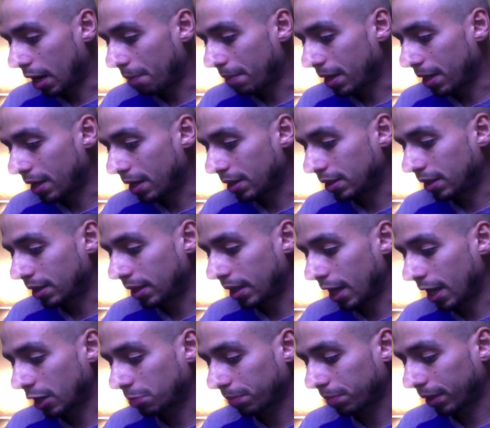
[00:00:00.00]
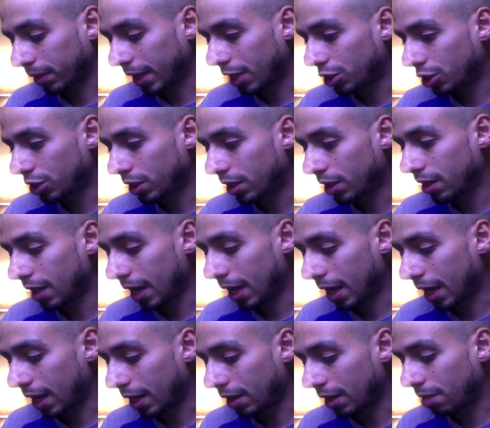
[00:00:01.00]
is the explanation
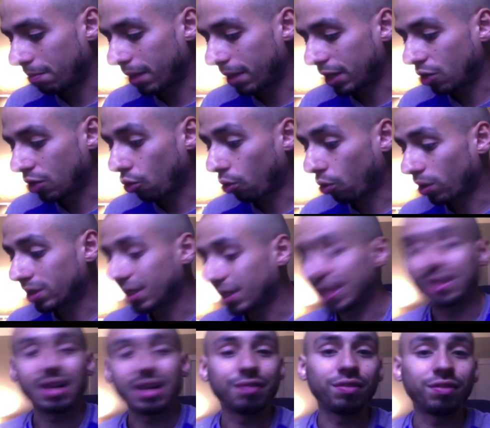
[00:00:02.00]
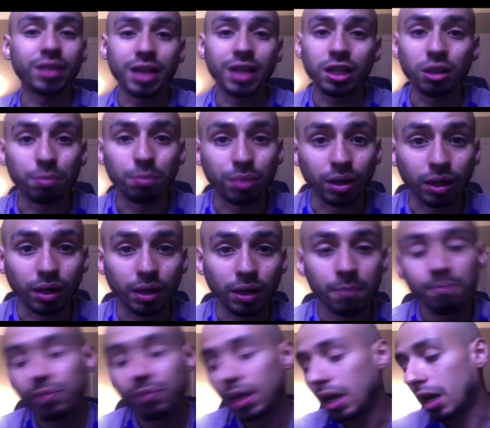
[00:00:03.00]
and the mini course, and definitely get the book.
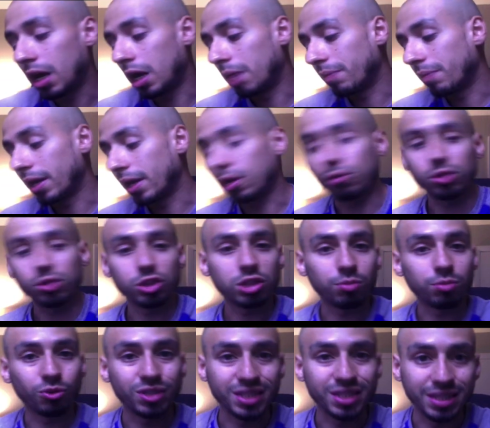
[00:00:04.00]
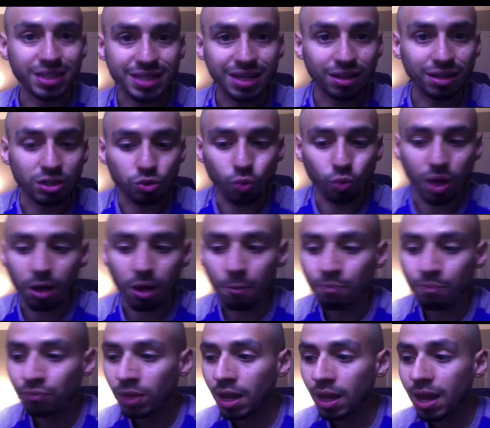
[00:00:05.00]
That goes into more detail as well.
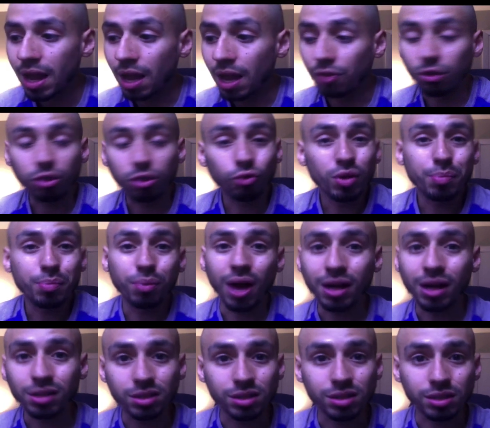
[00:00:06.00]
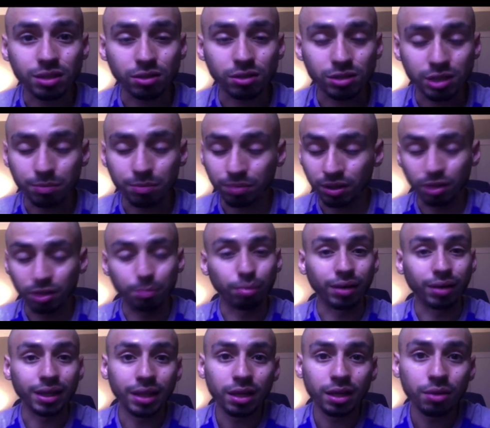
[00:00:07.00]
And the 3 practices are simply the
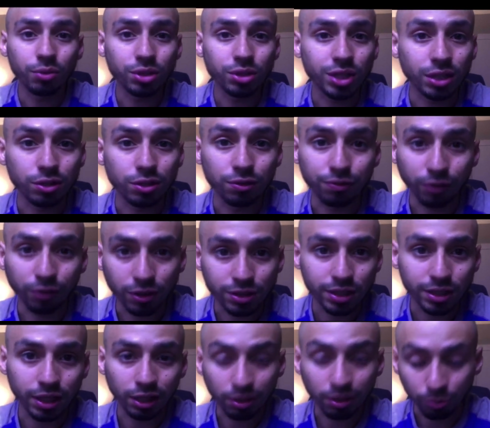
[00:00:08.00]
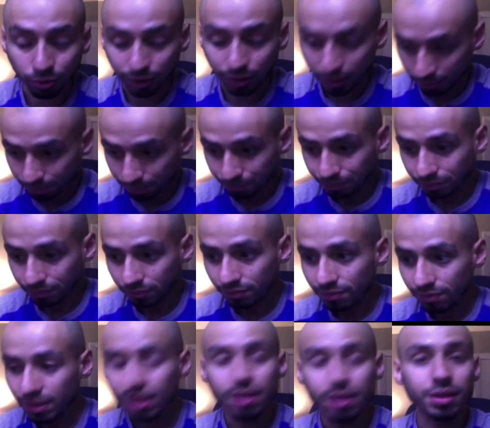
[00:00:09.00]
breathing, which I do first thing in the morning,
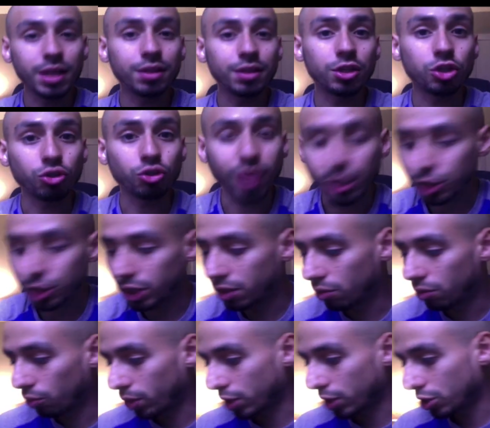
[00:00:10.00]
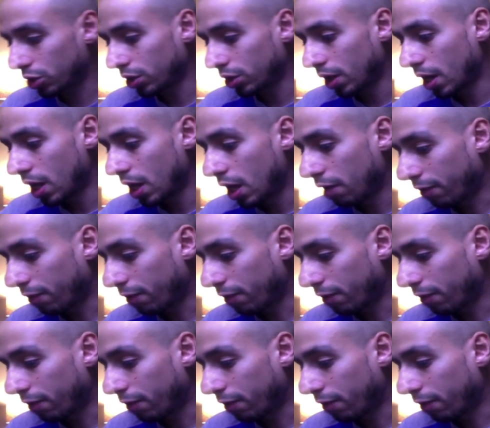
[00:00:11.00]
then the stretching, which if